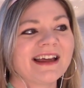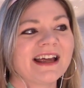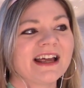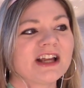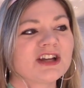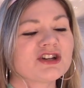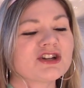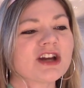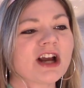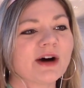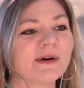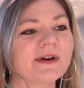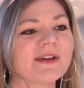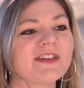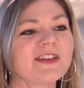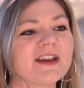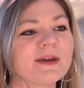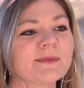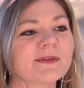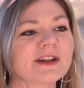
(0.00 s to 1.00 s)
She
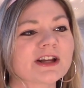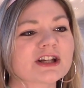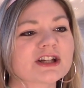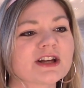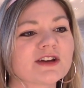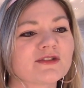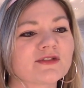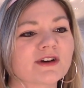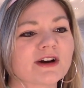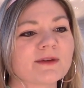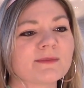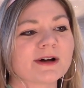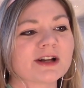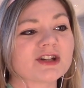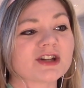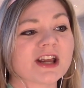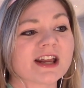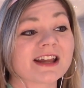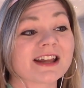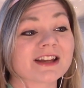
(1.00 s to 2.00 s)
always seems like she's very
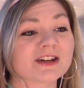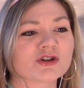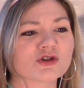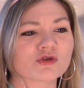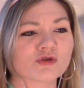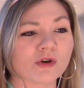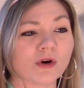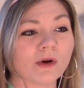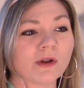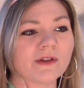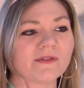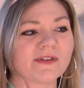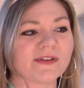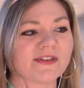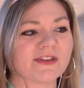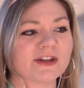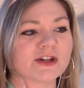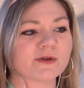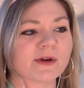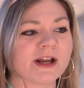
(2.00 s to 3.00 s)
much in control of the
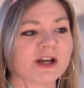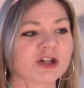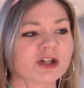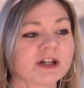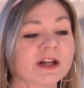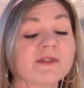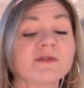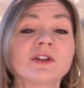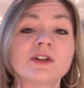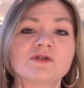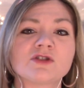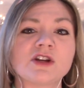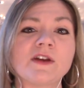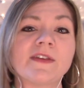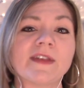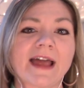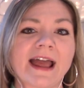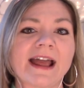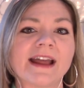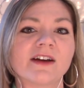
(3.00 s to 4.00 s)
situation, even if
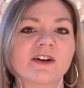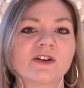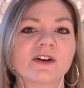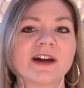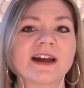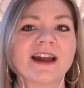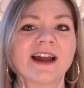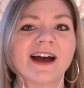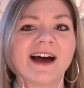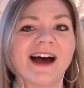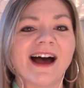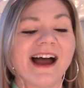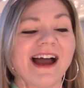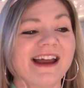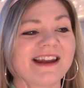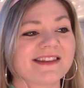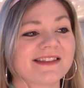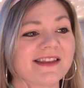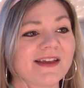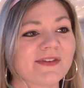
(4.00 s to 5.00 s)
she's angry.
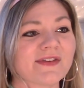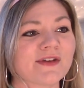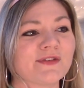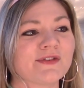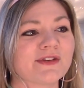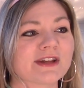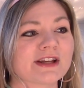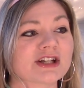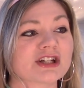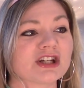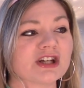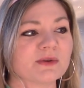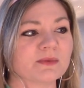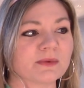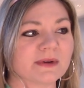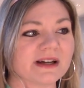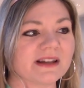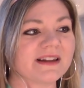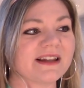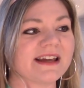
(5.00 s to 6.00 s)
And in this, I feel like she
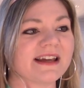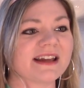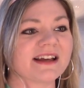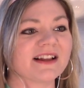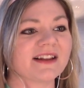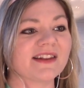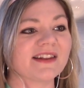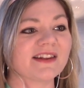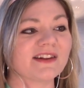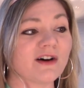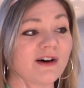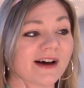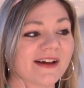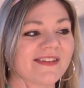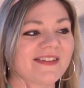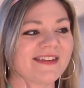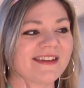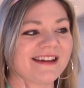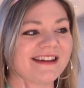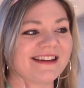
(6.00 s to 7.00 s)
really
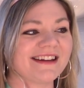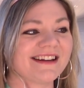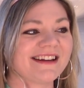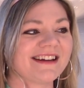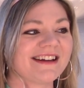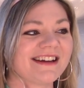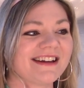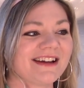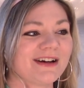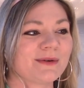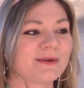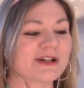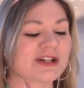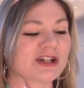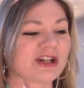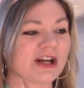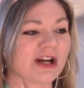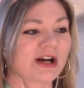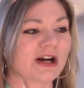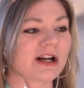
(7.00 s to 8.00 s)
lost it when
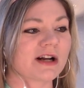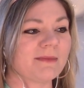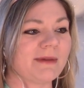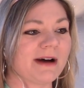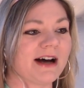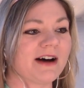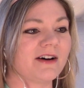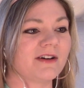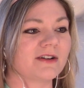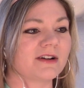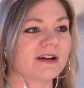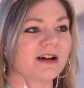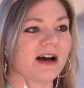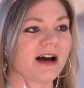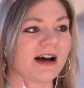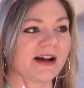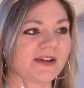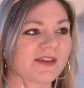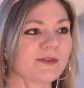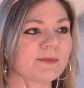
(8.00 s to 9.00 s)
she heard about
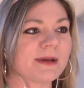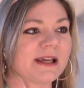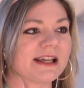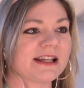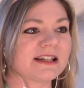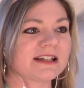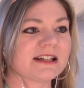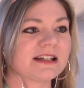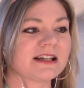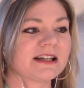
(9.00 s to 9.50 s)
Ospin.